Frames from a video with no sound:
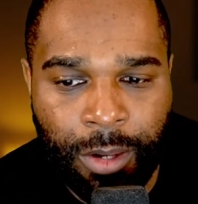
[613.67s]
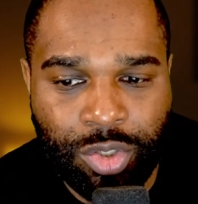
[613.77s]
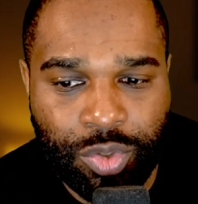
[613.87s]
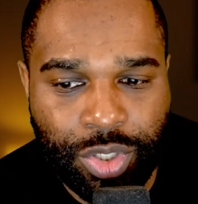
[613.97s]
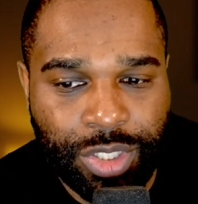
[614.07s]

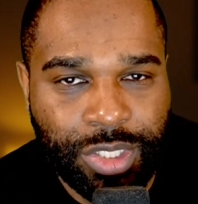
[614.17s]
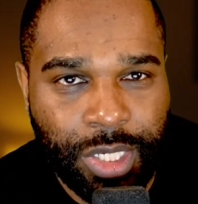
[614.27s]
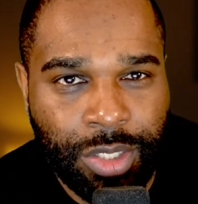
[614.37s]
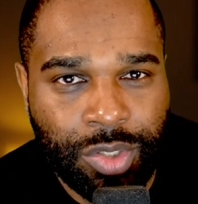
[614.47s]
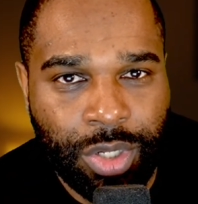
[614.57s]
George
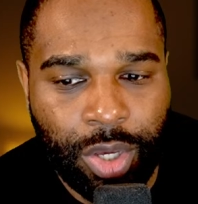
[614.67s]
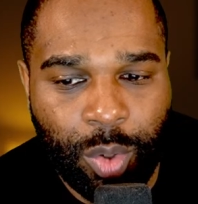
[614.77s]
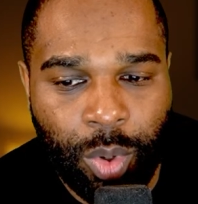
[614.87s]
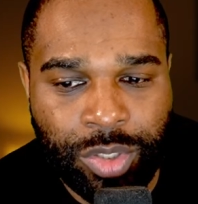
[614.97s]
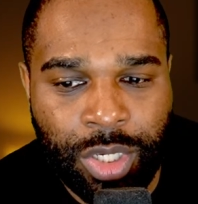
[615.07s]
continues, and I
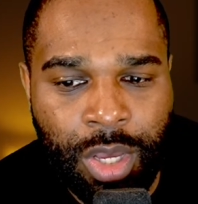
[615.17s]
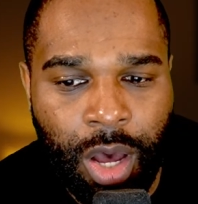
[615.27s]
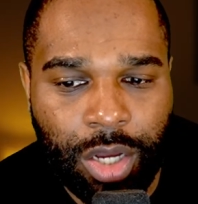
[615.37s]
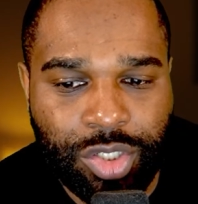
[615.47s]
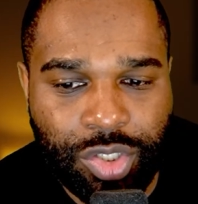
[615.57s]
quote,
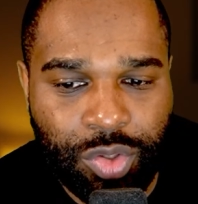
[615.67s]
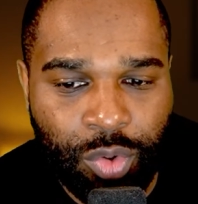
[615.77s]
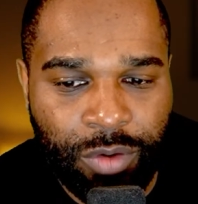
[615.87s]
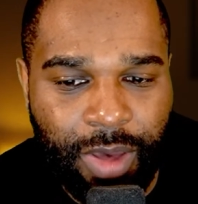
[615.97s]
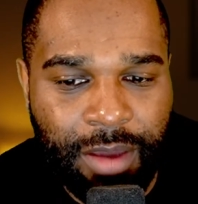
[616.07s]
"I just
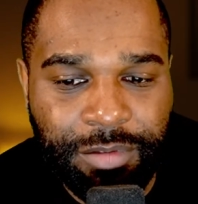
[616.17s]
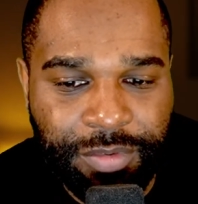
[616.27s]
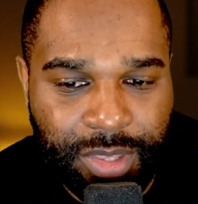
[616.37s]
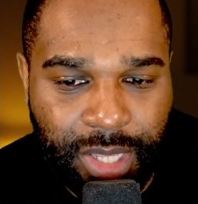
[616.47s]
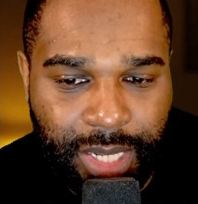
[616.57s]
thought of
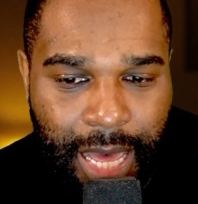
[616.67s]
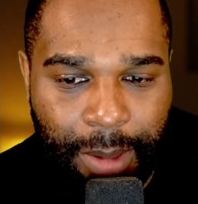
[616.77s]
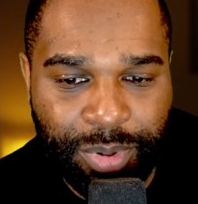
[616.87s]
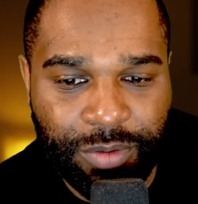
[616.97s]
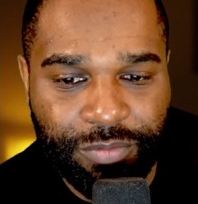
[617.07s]
everything that had happened,